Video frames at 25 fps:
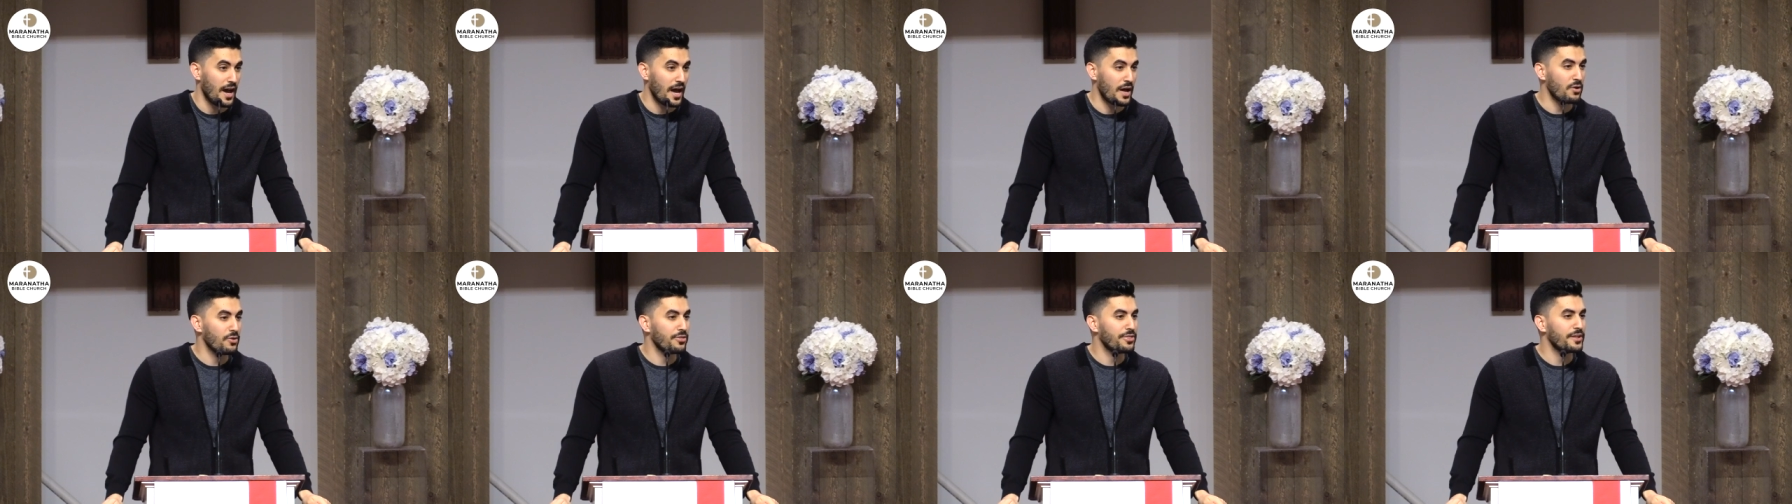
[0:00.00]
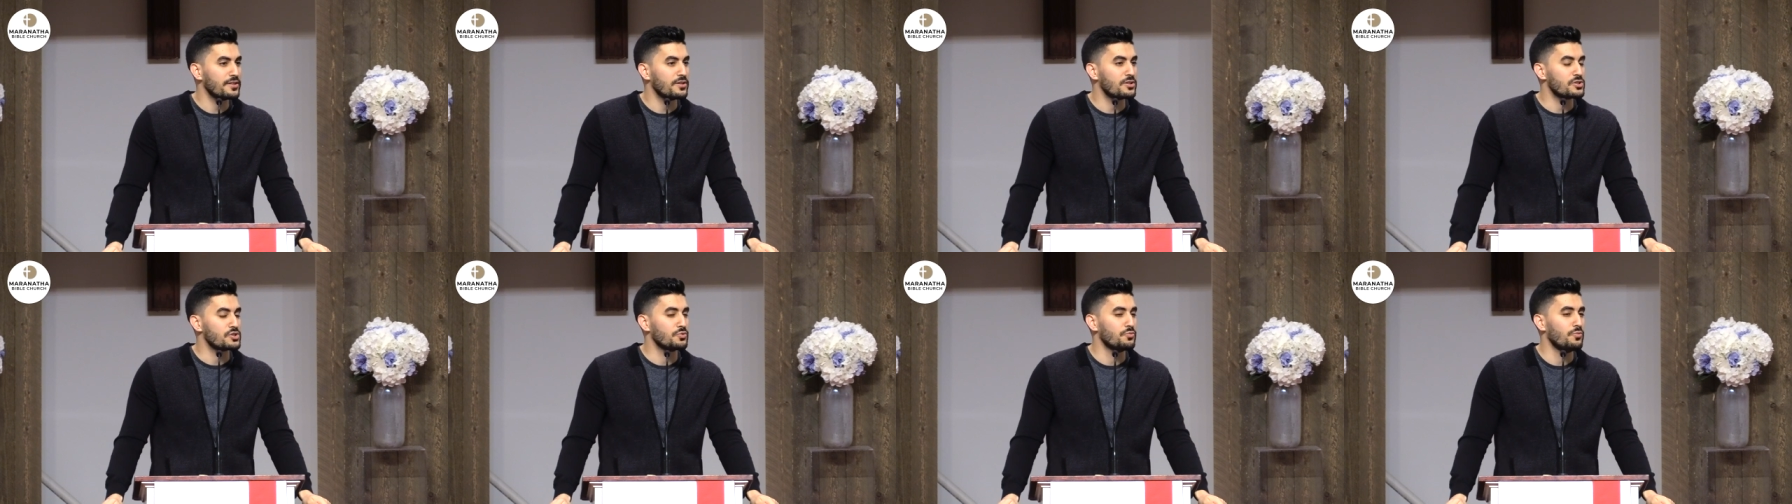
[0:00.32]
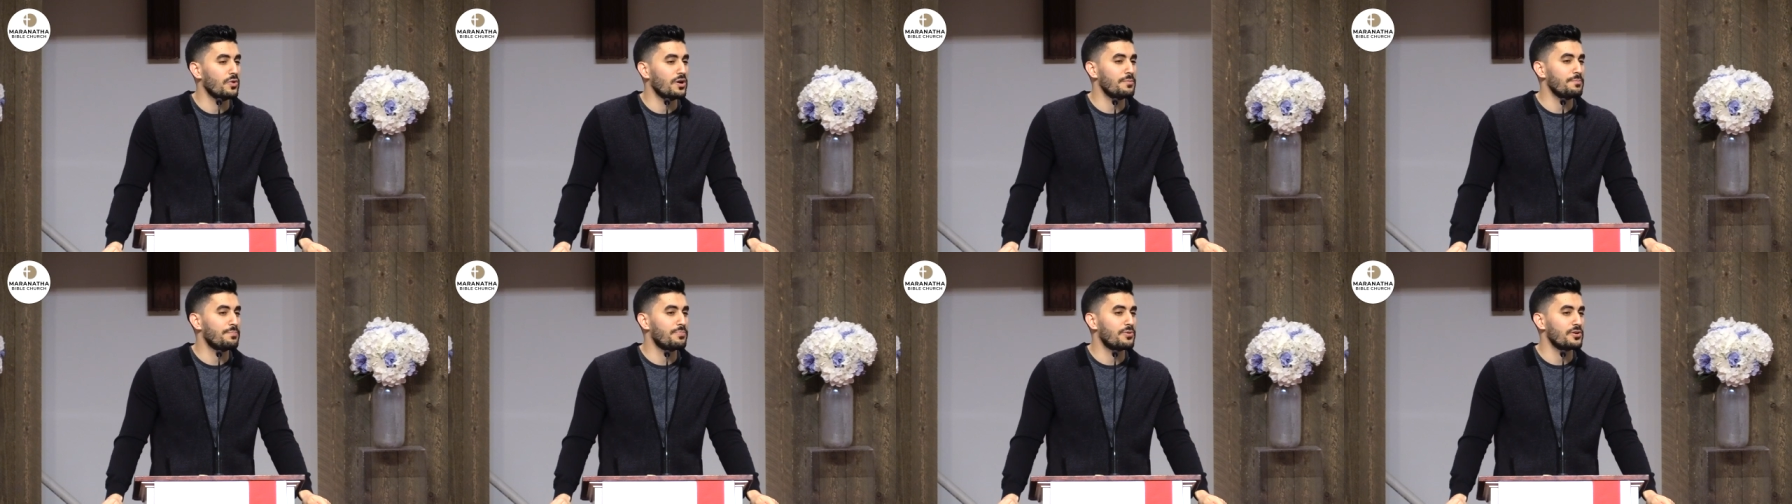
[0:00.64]
I don't think there's
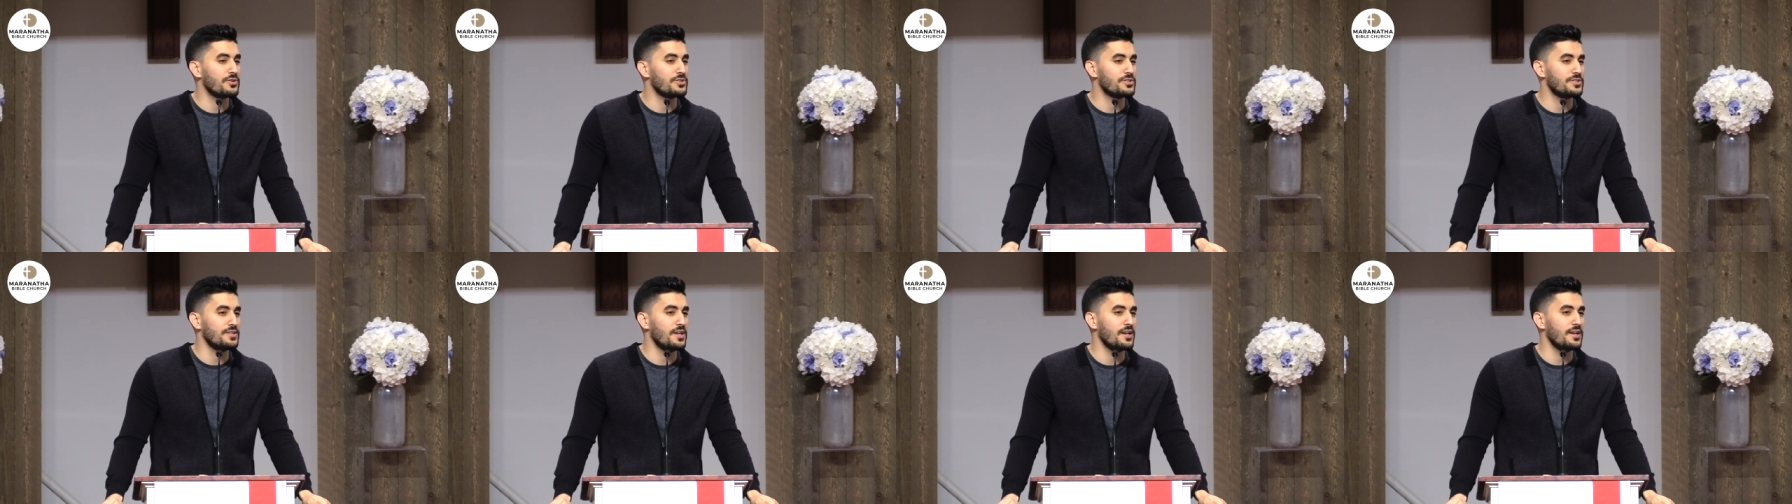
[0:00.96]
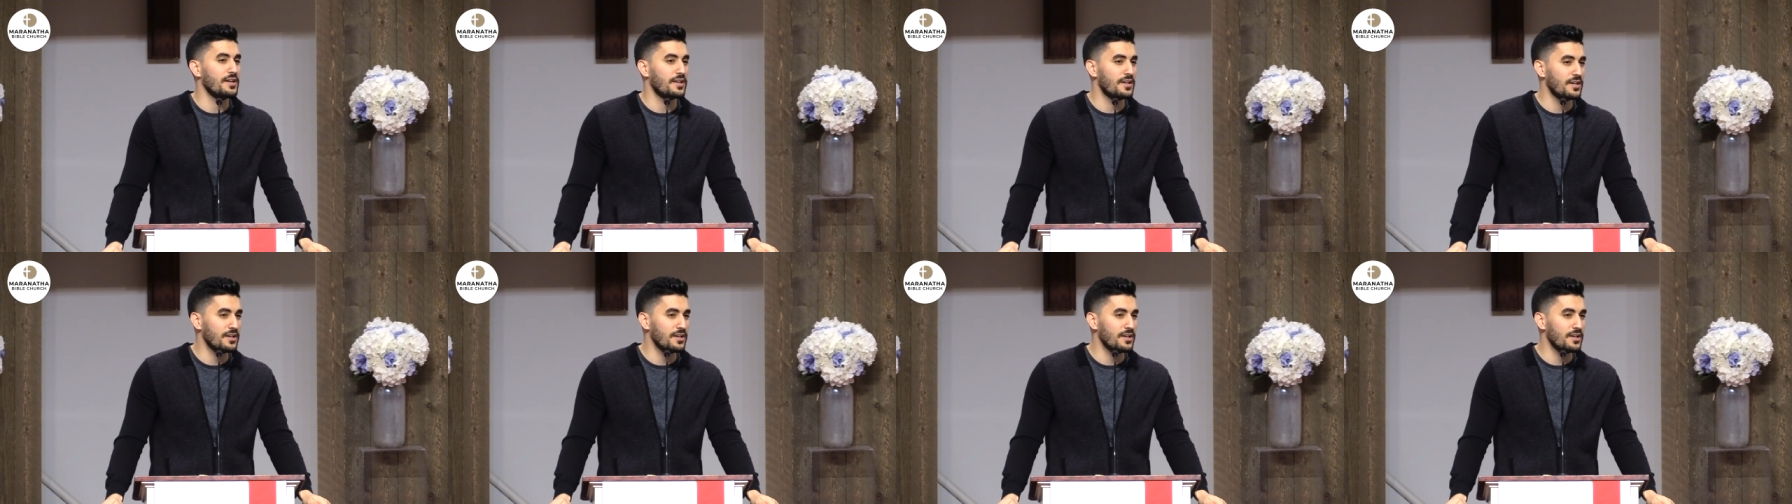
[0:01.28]
one person in